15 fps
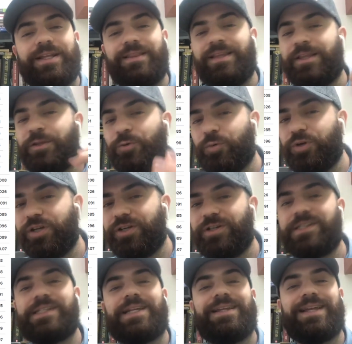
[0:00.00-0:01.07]
the 2
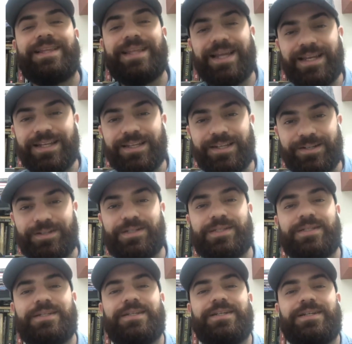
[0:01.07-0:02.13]
years and the 10 years
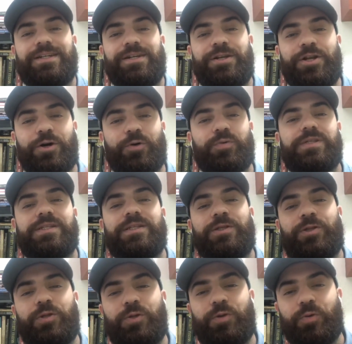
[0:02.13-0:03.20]
notes
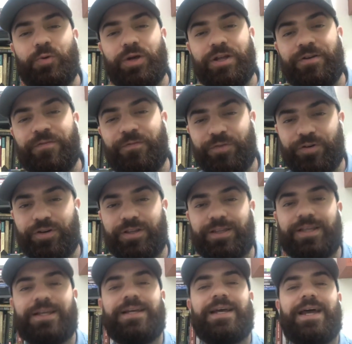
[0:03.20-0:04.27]
to invert.
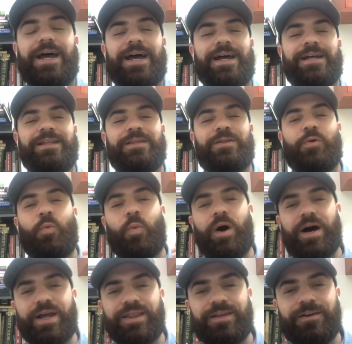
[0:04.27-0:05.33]
And
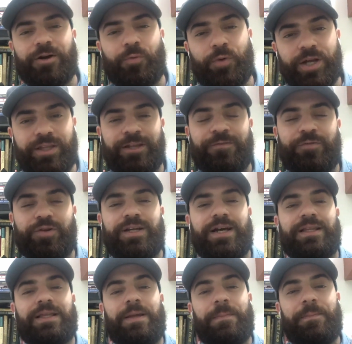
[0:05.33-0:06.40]
why they are waiting for
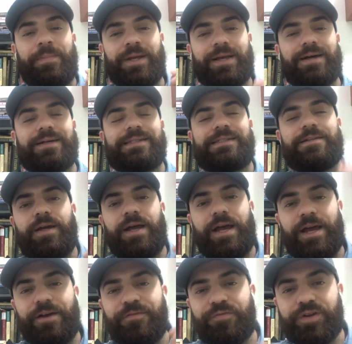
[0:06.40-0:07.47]
that? Because
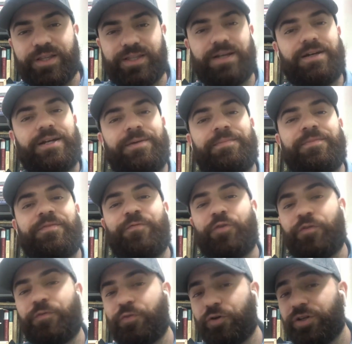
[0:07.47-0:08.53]
every time
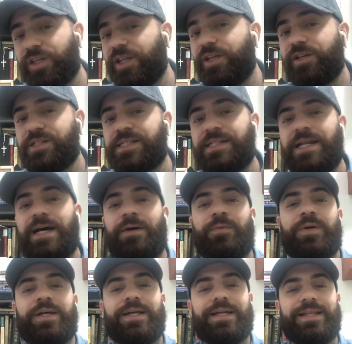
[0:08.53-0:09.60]
for 40 years now
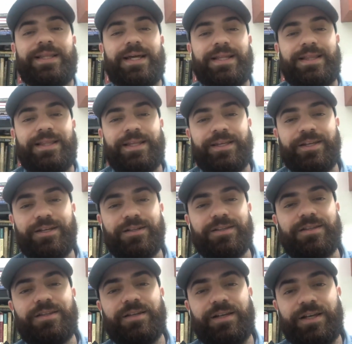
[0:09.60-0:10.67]
that the
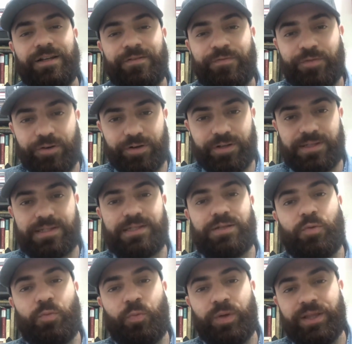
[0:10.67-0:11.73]
yield inverts
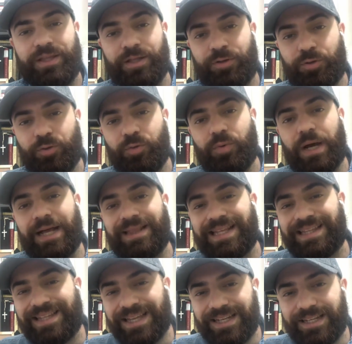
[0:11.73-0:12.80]
with the 2 and the
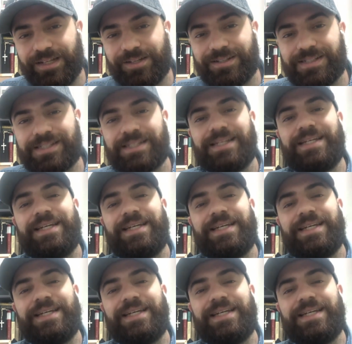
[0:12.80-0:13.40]
10 years,